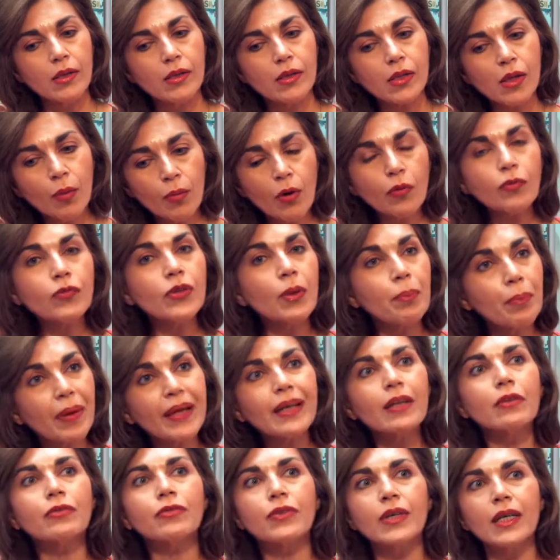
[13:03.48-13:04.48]
some of the
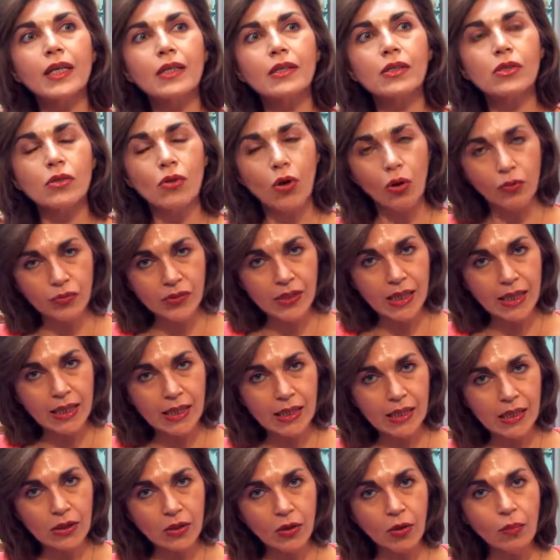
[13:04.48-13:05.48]
benefits of
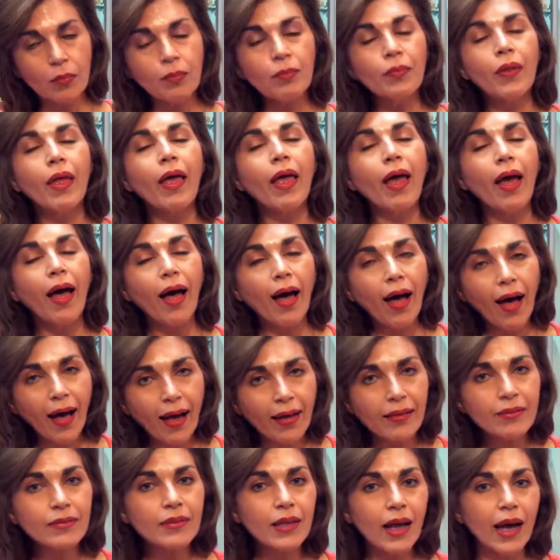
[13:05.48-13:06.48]
silicium.
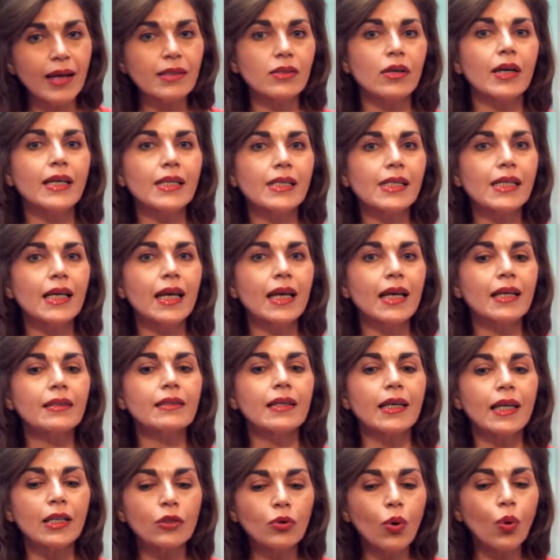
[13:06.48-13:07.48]
And as I
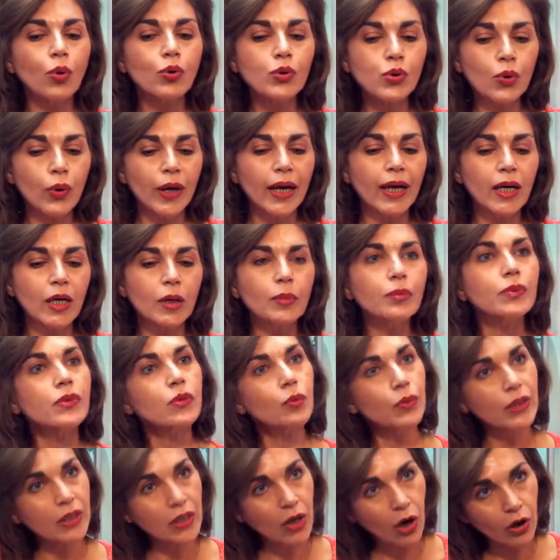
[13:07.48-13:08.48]
said, it also
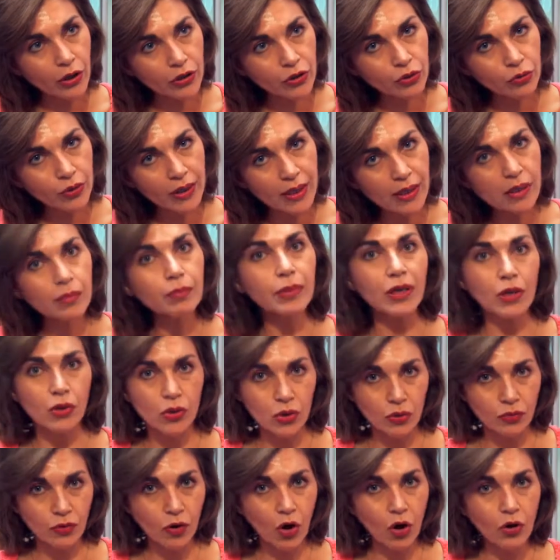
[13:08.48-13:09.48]
helps with the arteries
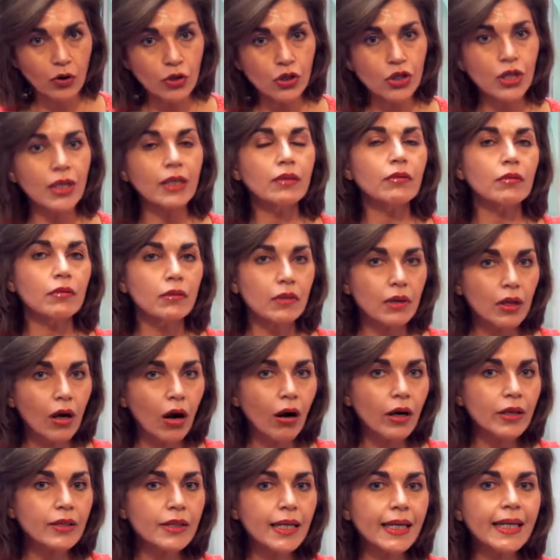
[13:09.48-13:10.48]
because of collagen, the
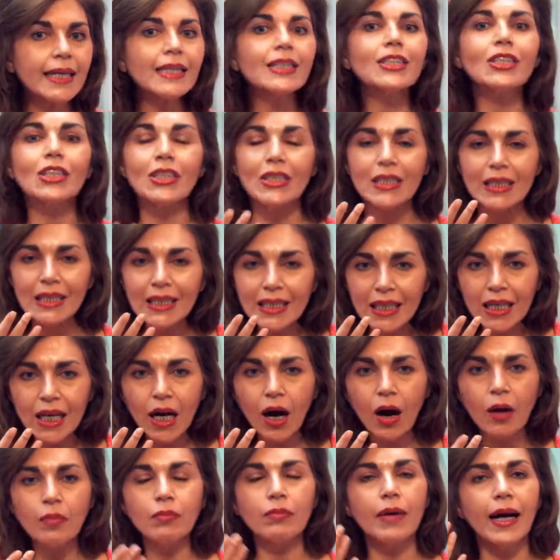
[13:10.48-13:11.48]
cartilage, the
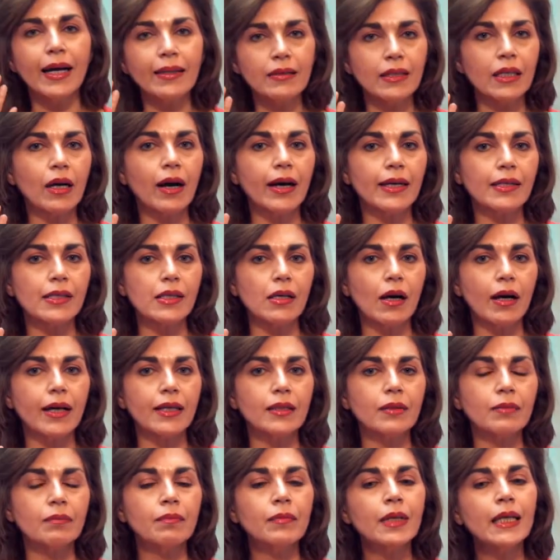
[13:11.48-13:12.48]
gum, and the
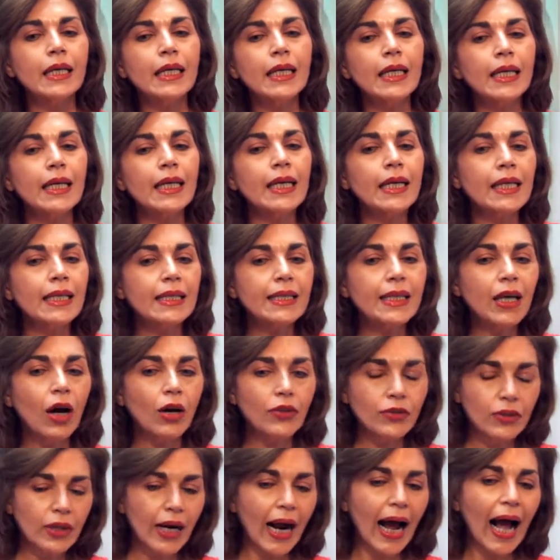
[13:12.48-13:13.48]
eyesight. The
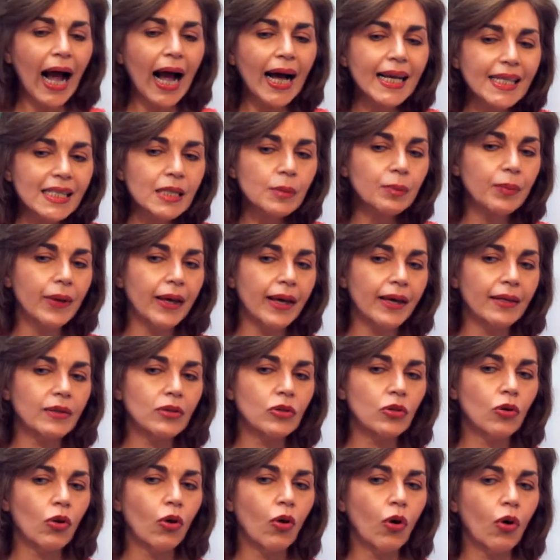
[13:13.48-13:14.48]
other
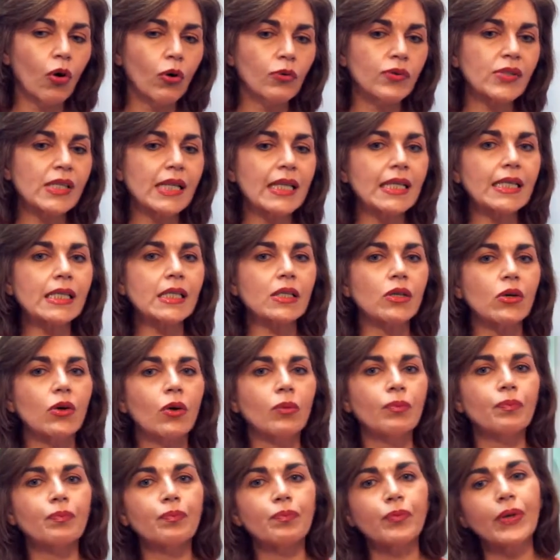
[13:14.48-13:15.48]
aspect of
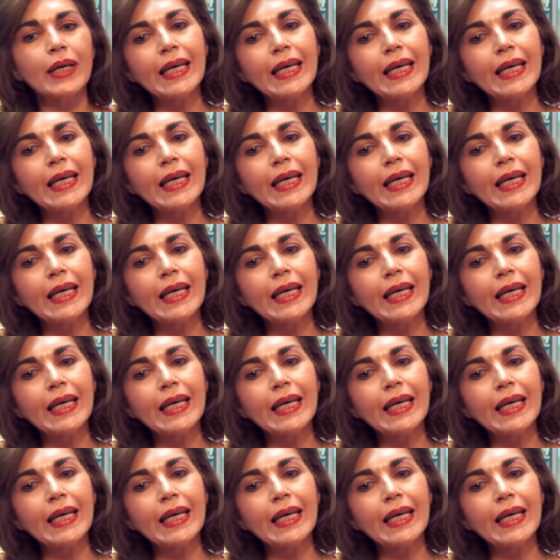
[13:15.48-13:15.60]
silicium